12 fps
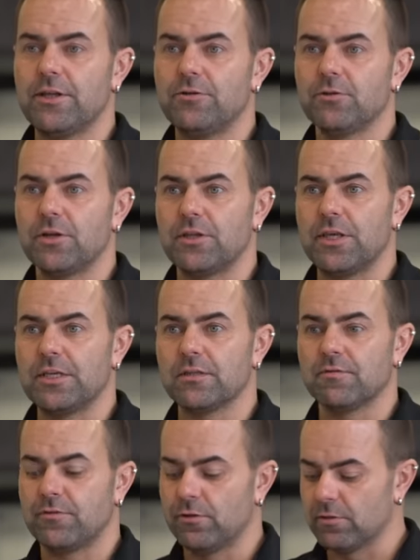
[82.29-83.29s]
into the
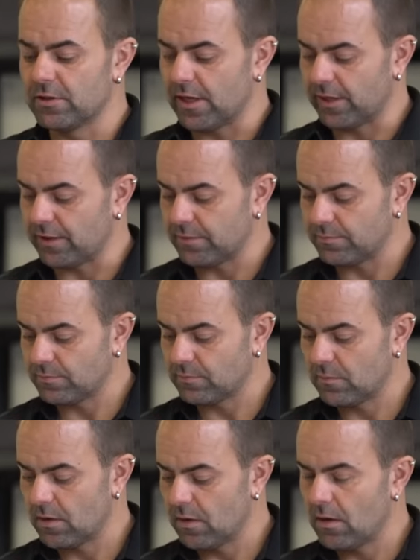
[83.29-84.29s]
diesel fuel tank.
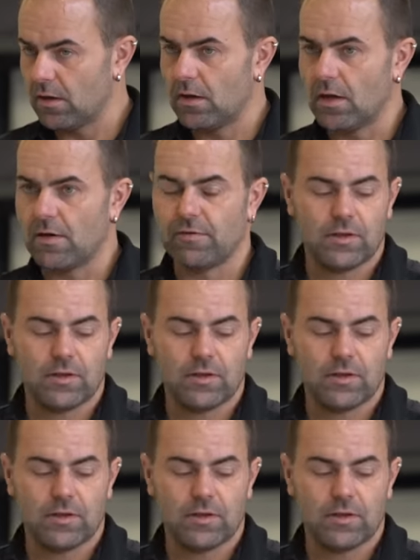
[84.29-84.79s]
If